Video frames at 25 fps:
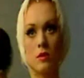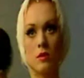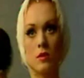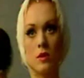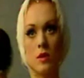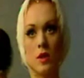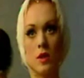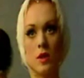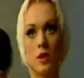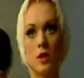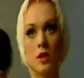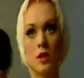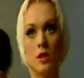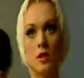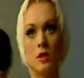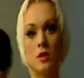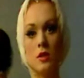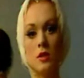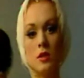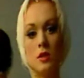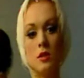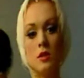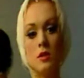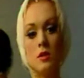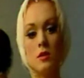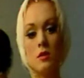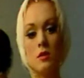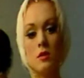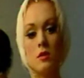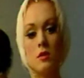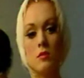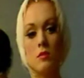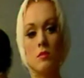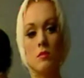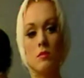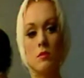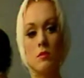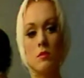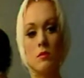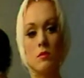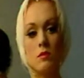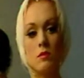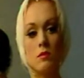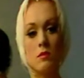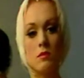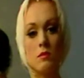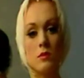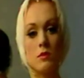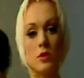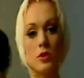for adult life through fairy tales,
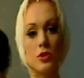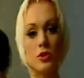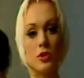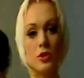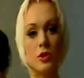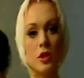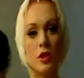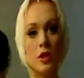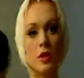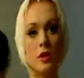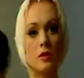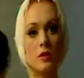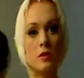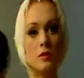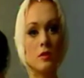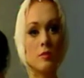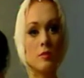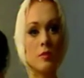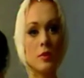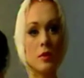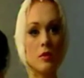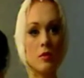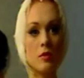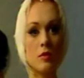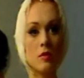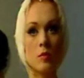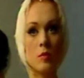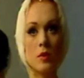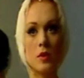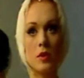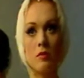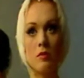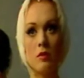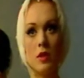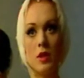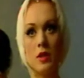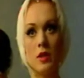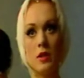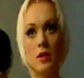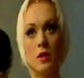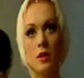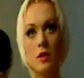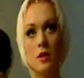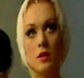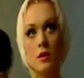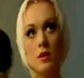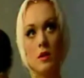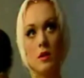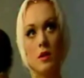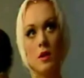I think that any fairy tale for
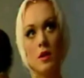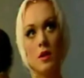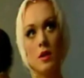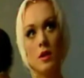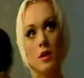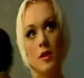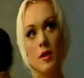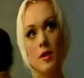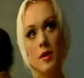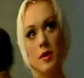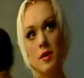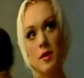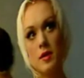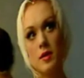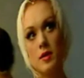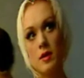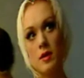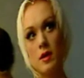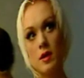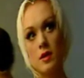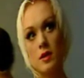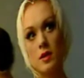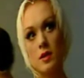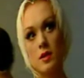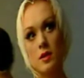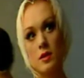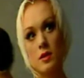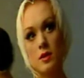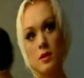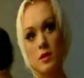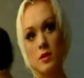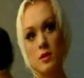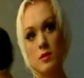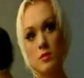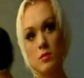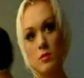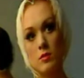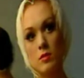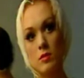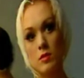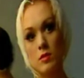grown-ups is very instructive, and